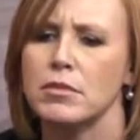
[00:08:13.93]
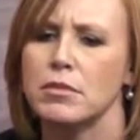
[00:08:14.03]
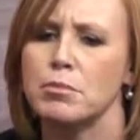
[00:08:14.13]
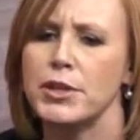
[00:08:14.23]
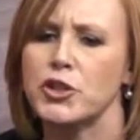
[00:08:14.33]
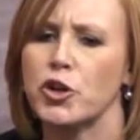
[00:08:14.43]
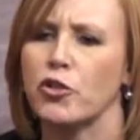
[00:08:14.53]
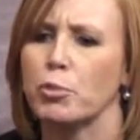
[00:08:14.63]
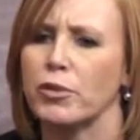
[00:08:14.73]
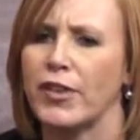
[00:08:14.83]
Beech
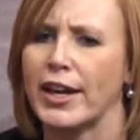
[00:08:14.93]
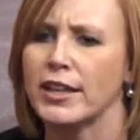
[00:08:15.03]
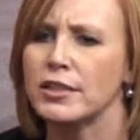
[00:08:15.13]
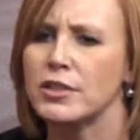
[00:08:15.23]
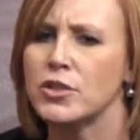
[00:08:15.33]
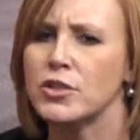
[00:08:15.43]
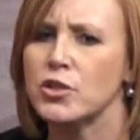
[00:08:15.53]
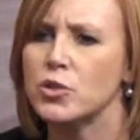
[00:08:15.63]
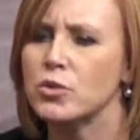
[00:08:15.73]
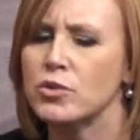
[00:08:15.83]
Grove provides to the
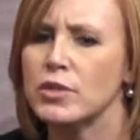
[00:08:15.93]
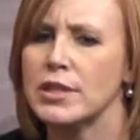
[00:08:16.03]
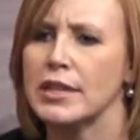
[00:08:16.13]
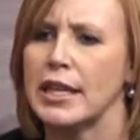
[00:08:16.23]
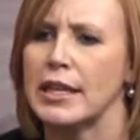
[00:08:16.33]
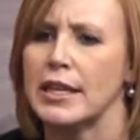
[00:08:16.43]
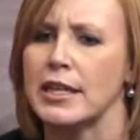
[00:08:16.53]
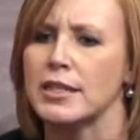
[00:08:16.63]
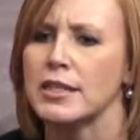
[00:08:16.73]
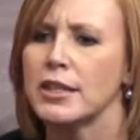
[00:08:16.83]
students,
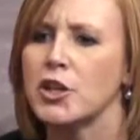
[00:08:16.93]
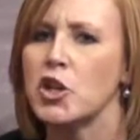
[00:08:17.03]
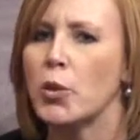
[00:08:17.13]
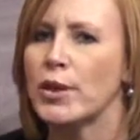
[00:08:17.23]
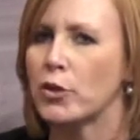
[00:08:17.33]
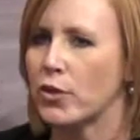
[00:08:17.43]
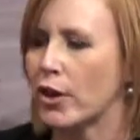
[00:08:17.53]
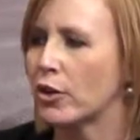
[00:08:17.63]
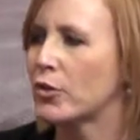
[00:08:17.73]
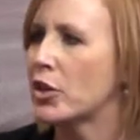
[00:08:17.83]
and knowing they're
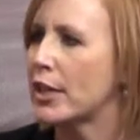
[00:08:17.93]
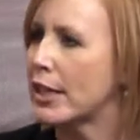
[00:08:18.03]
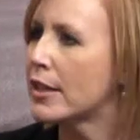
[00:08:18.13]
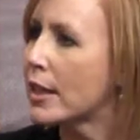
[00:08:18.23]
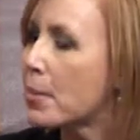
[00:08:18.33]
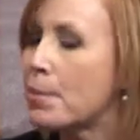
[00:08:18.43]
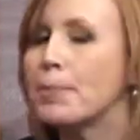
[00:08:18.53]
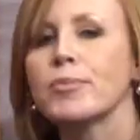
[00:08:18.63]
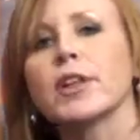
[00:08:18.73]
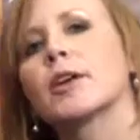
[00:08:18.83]
there if you need them,
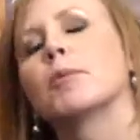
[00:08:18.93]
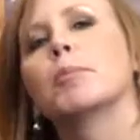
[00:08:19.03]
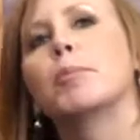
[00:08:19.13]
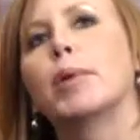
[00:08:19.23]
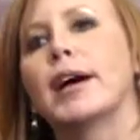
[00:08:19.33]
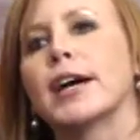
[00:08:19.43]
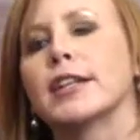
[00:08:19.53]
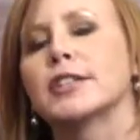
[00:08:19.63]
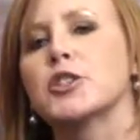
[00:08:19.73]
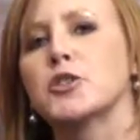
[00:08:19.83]

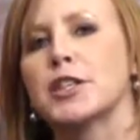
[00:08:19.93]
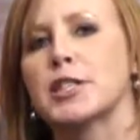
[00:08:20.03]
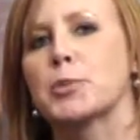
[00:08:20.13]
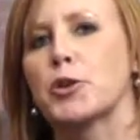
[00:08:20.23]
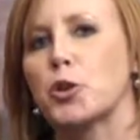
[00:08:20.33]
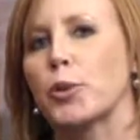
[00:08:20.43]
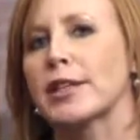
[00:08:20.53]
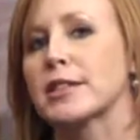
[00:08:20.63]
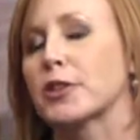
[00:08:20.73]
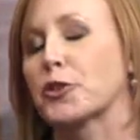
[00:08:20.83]
but you need to spread your
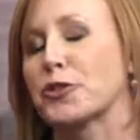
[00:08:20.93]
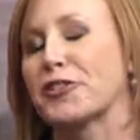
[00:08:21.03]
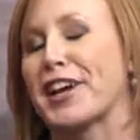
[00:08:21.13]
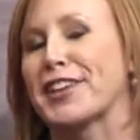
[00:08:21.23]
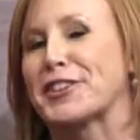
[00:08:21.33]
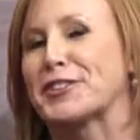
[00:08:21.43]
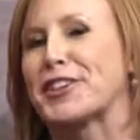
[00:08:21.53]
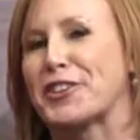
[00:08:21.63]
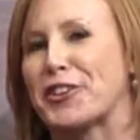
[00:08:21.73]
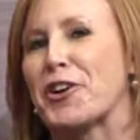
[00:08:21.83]
wings and learn to fly a little
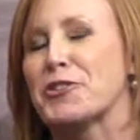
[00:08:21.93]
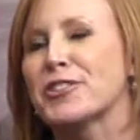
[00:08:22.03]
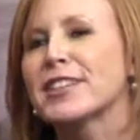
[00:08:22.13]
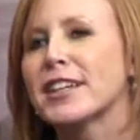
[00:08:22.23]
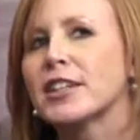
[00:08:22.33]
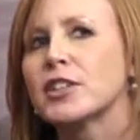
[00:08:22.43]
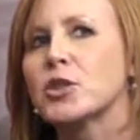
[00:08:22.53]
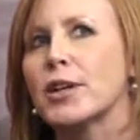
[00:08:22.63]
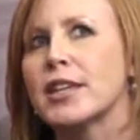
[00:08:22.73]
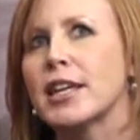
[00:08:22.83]
on your own. So
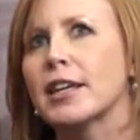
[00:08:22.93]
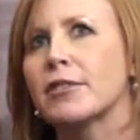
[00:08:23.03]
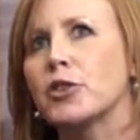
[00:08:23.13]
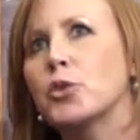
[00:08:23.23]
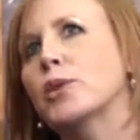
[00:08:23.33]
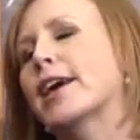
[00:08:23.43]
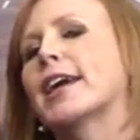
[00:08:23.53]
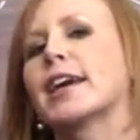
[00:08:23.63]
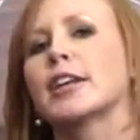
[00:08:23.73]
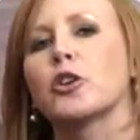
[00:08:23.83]
I think if you
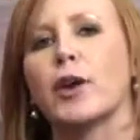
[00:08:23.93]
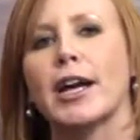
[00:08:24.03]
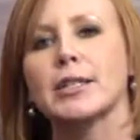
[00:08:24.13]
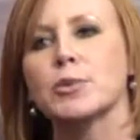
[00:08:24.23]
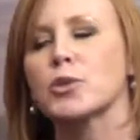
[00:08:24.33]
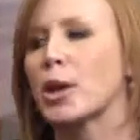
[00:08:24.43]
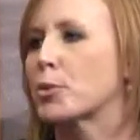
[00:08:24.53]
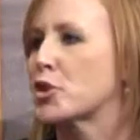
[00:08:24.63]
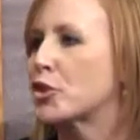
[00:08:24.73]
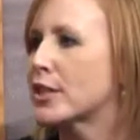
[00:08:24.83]
can grasp those
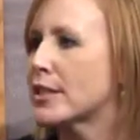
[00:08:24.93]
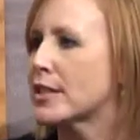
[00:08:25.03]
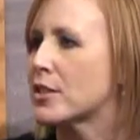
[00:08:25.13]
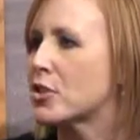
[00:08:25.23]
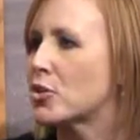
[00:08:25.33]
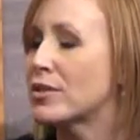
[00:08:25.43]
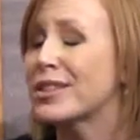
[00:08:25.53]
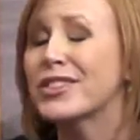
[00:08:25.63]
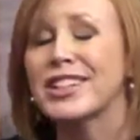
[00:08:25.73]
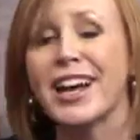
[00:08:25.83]
opportunities as a student,
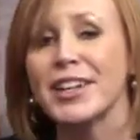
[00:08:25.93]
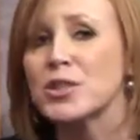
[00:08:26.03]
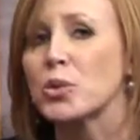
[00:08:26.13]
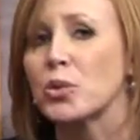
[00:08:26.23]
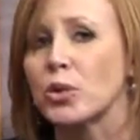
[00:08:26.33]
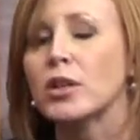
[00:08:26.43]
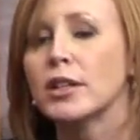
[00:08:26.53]
even in high school,